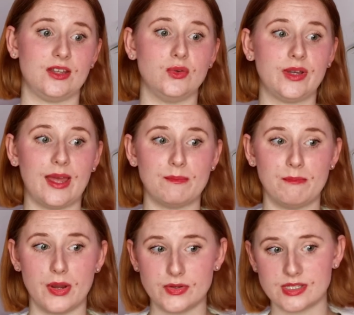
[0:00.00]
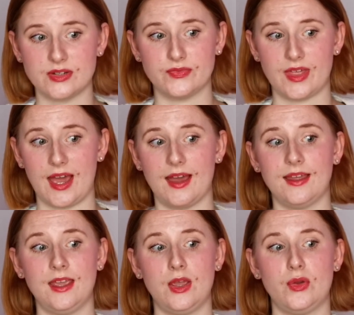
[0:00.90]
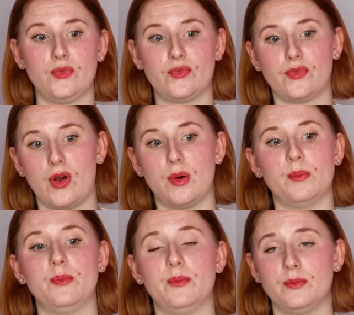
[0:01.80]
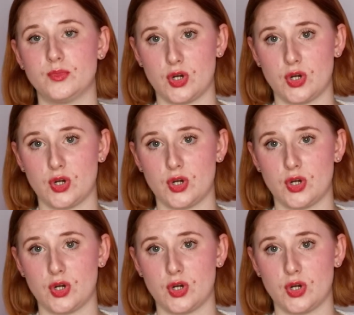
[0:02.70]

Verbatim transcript: And you'll get most of that from